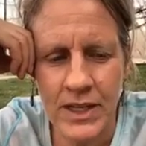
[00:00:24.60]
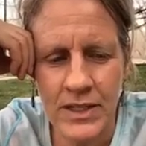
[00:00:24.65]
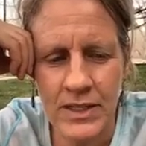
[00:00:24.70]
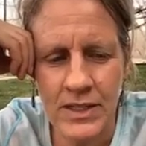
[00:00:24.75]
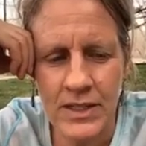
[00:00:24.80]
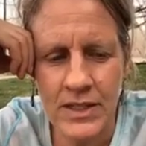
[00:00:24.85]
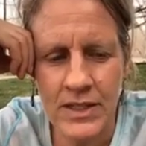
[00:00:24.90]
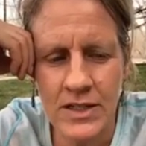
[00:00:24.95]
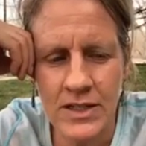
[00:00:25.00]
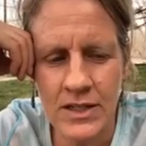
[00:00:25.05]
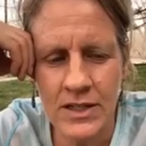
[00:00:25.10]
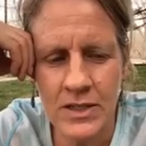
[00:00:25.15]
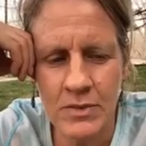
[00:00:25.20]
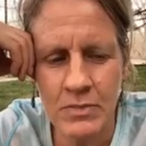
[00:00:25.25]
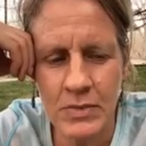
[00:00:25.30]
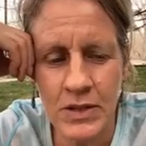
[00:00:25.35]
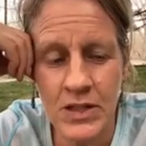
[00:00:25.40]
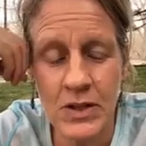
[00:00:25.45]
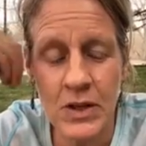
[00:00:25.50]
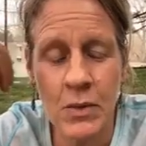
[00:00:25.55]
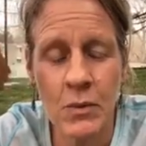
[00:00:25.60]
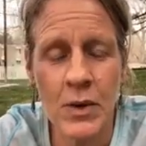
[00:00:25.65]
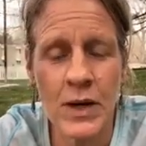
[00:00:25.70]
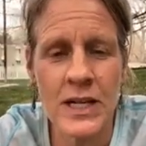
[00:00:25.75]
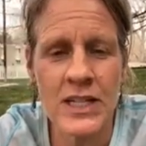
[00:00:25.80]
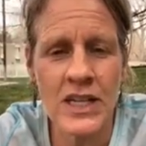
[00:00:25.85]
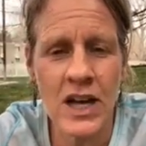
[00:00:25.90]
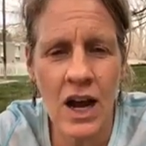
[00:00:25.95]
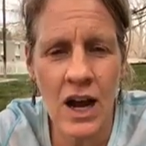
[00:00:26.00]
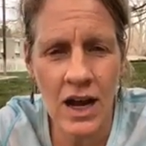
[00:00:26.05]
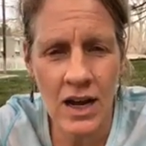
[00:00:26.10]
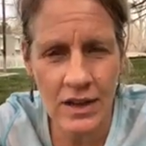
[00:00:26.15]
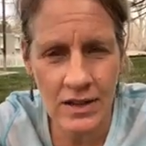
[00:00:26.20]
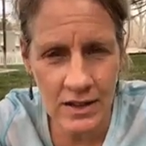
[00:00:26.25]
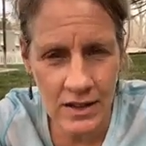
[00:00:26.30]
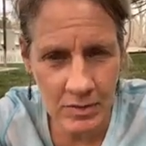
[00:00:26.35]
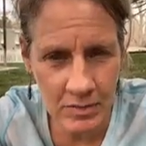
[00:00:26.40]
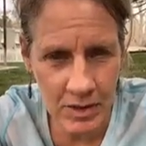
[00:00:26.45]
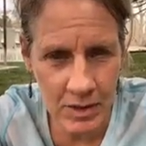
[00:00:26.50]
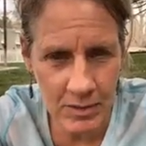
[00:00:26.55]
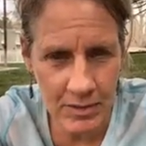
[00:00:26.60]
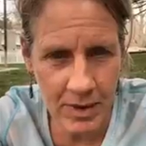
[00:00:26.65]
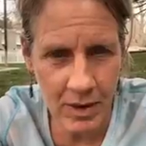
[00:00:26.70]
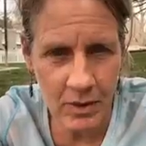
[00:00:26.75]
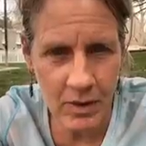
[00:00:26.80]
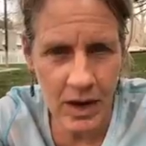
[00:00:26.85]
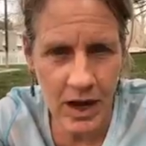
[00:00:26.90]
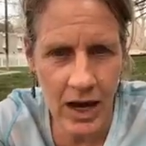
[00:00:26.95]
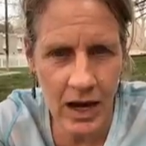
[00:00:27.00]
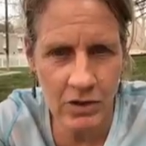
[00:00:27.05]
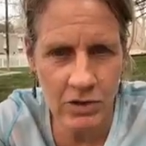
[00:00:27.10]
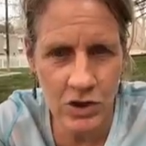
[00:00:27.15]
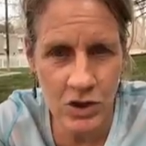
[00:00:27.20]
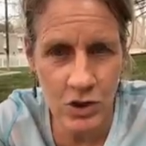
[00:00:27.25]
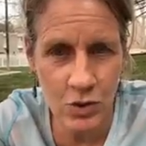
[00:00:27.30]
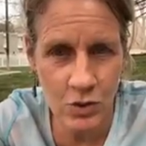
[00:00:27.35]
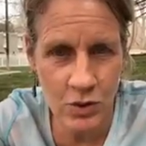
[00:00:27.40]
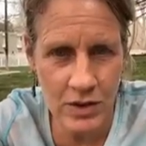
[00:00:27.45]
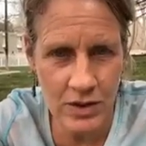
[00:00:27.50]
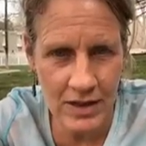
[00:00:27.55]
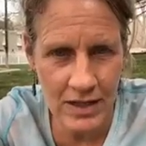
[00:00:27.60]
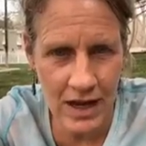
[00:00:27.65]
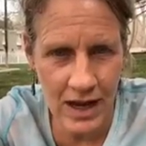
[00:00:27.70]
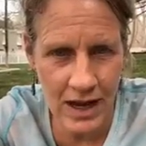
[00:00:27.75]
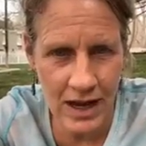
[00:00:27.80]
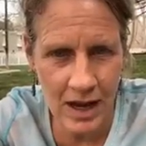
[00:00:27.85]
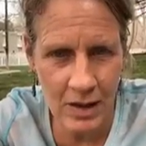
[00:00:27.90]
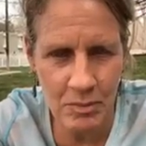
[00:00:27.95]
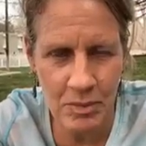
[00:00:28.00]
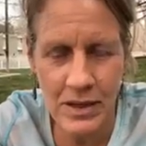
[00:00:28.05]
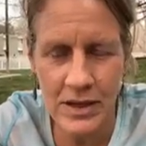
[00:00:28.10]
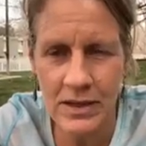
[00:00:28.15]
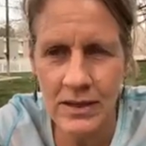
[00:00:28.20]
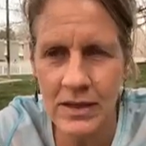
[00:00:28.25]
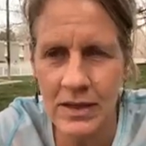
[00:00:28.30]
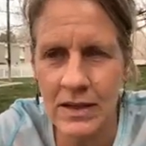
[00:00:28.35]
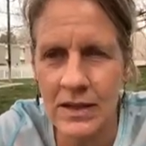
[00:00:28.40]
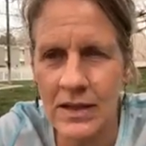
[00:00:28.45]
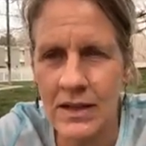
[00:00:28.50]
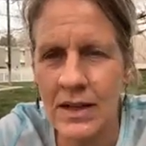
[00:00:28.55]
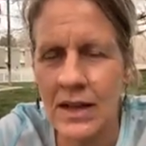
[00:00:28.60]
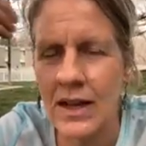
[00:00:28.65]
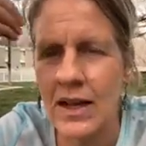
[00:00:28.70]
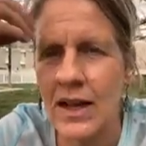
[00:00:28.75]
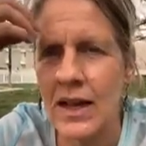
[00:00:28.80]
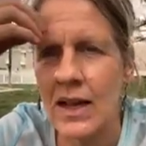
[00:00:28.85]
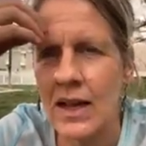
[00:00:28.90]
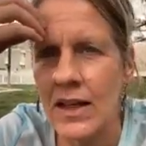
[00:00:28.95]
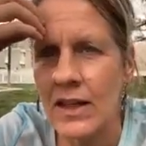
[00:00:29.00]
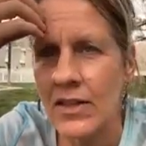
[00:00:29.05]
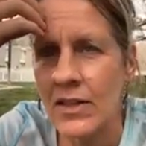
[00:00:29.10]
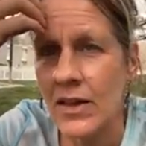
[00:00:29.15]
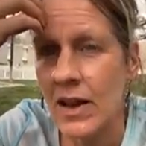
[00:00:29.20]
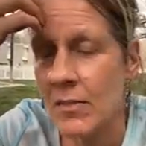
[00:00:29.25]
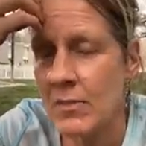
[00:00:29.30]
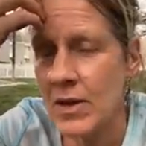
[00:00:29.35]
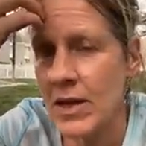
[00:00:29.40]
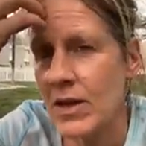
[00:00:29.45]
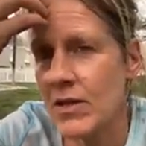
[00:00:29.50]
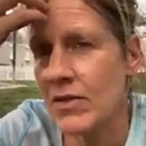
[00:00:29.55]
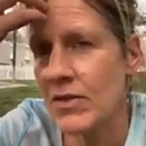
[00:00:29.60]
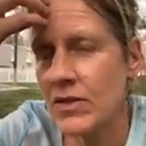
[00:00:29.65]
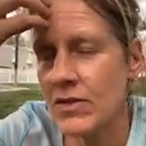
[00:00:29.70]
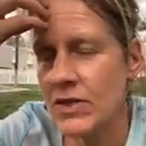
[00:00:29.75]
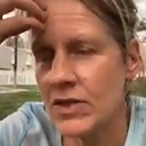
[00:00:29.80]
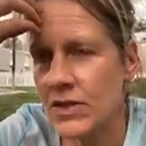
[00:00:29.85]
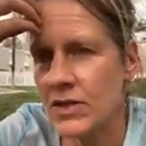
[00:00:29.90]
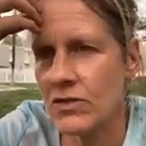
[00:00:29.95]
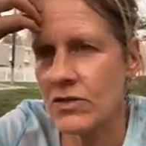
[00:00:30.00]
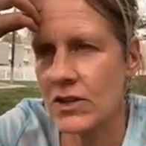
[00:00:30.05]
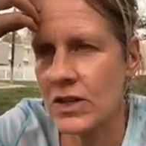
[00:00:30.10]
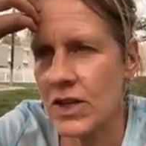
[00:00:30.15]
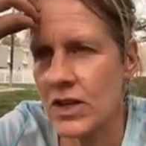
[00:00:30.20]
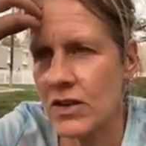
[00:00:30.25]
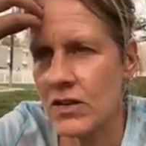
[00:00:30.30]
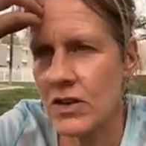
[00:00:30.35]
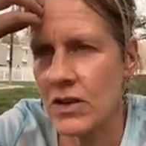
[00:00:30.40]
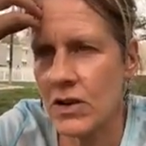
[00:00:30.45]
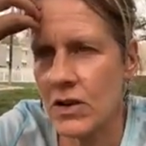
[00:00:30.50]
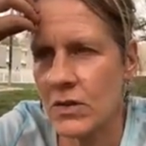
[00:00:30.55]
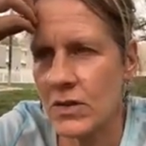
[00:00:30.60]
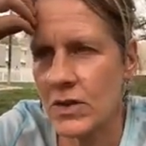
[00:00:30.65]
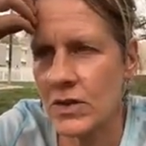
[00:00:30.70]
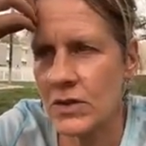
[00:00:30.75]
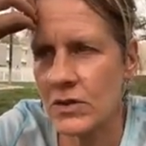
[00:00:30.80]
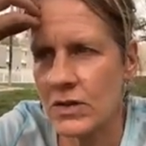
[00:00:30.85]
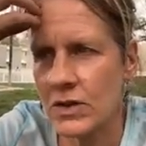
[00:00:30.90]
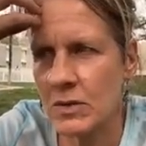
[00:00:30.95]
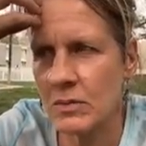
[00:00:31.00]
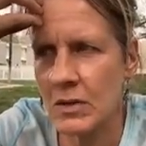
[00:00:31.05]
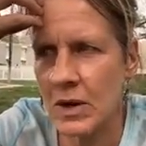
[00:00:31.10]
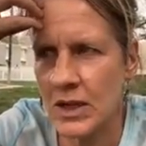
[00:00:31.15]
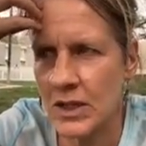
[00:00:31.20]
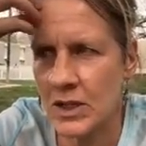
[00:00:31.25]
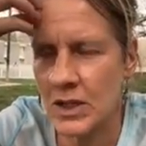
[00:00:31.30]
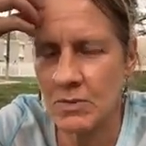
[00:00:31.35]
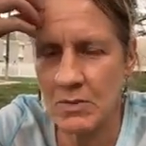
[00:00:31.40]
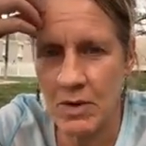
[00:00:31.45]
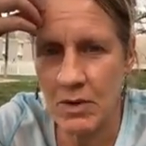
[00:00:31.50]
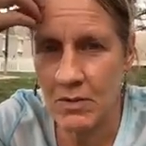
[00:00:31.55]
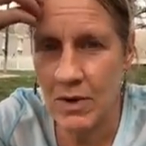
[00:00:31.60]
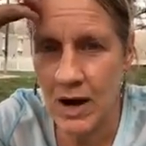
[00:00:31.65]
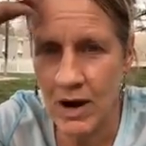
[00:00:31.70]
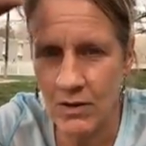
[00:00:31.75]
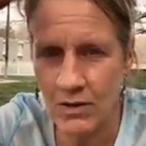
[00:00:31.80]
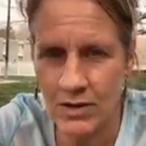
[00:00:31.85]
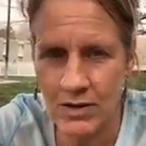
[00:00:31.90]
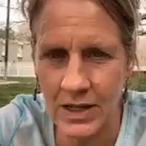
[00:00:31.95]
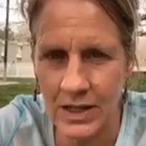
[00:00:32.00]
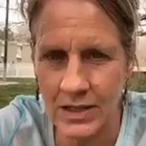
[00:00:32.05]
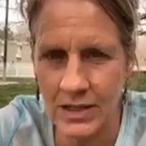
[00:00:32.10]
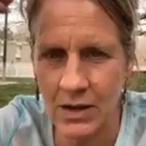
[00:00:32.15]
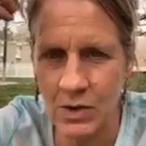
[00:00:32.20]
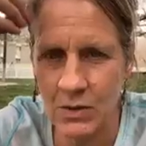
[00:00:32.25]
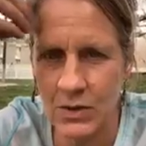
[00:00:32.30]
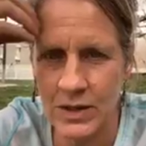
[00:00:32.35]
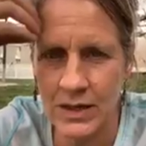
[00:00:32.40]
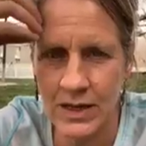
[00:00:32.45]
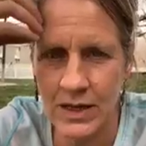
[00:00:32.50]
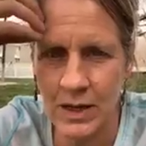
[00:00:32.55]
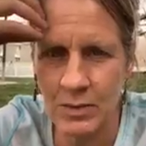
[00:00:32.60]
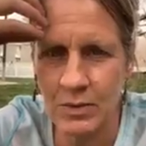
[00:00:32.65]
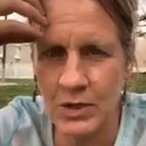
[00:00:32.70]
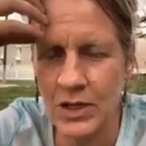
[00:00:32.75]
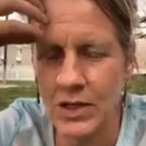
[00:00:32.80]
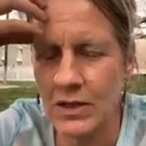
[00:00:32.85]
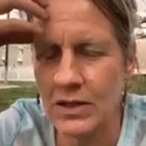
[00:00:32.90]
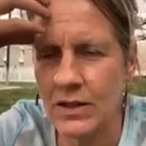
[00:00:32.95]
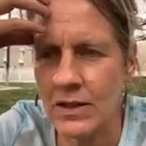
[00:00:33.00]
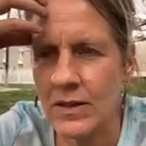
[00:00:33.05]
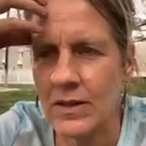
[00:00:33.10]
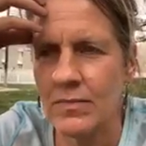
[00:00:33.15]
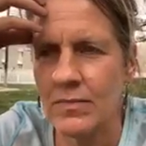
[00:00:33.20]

So I want to talk a little bit about how chores happen. And I mean, there's certainly, you can always use the punishment route. That's always an option,